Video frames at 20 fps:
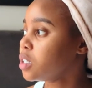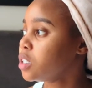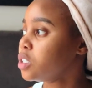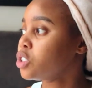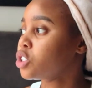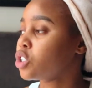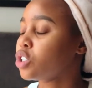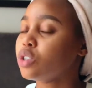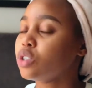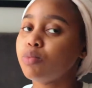
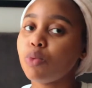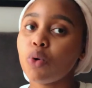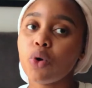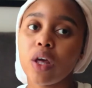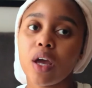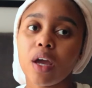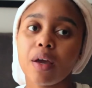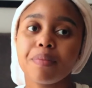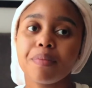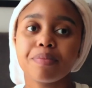chilled
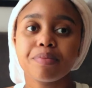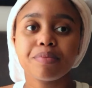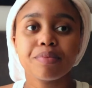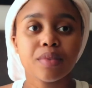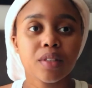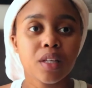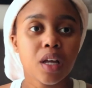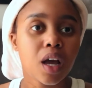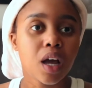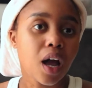morning.
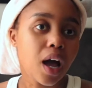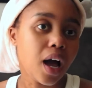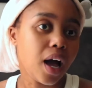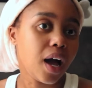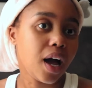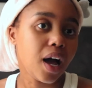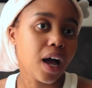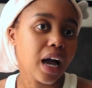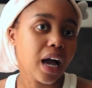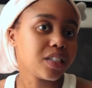
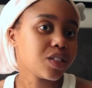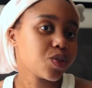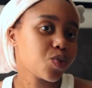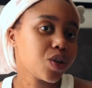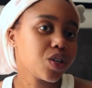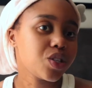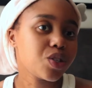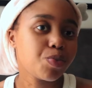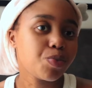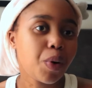I just
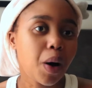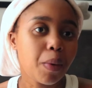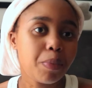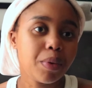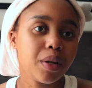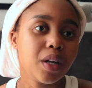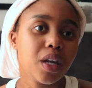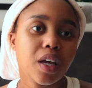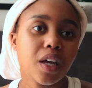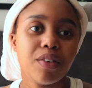wanted to pop
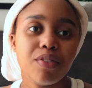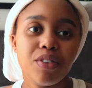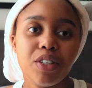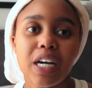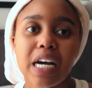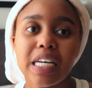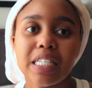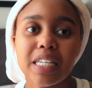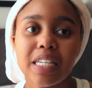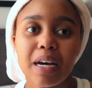in and give you
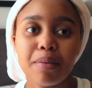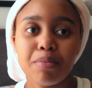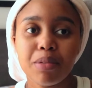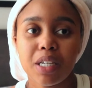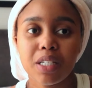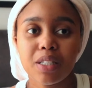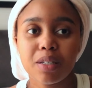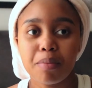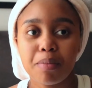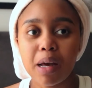guys an
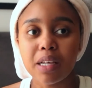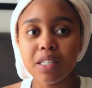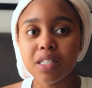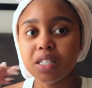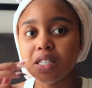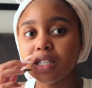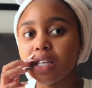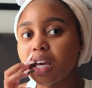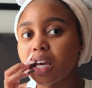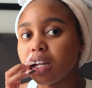update on my
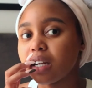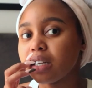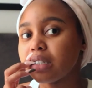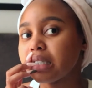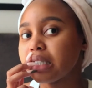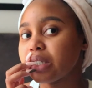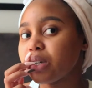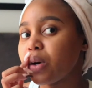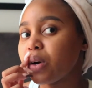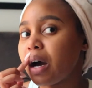skin.
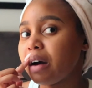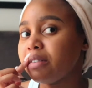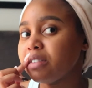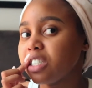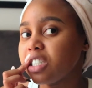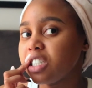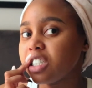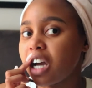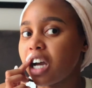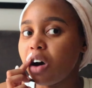So I've
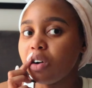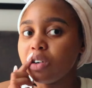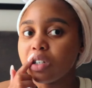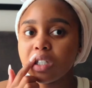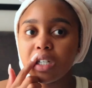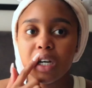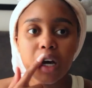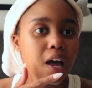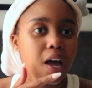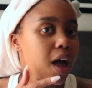just
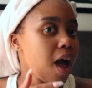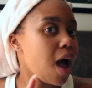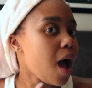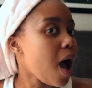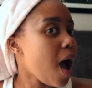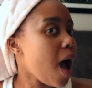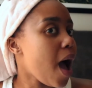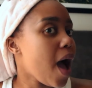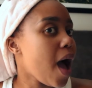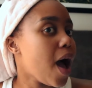showered,
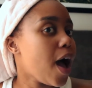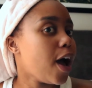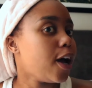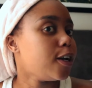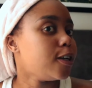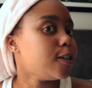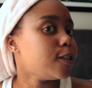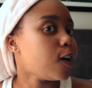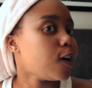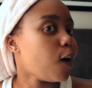and